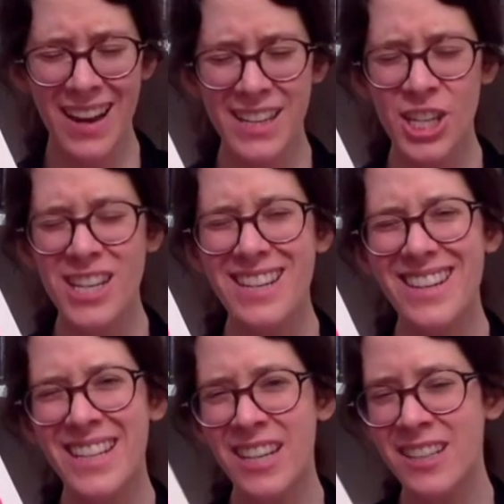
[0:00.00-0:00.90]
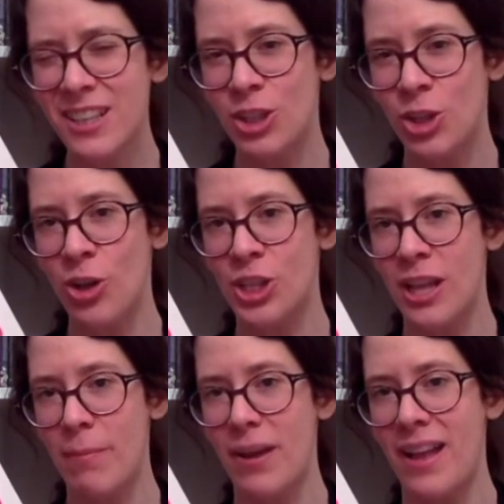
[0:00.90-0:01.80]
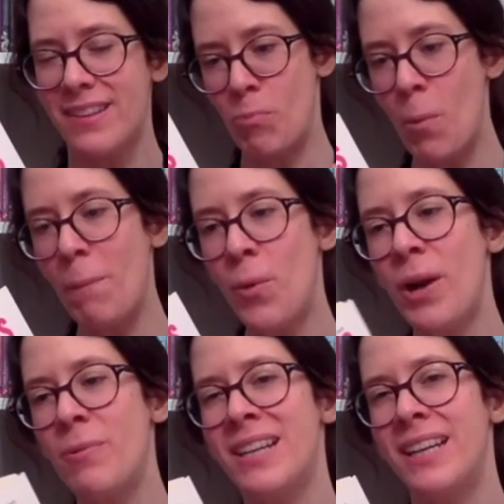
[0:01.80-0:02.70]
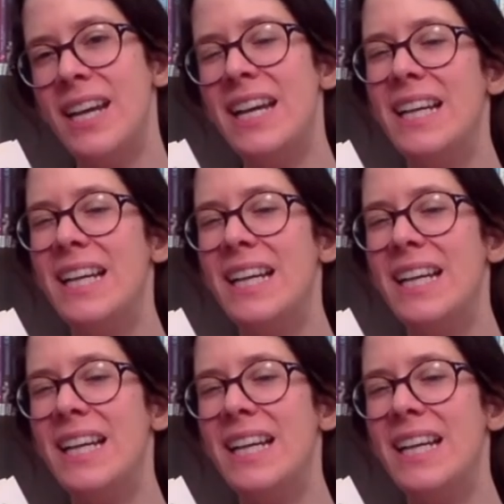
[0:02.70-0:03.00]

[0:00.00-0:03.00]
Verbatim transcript: And she does acknowledge that, but at one point I was like,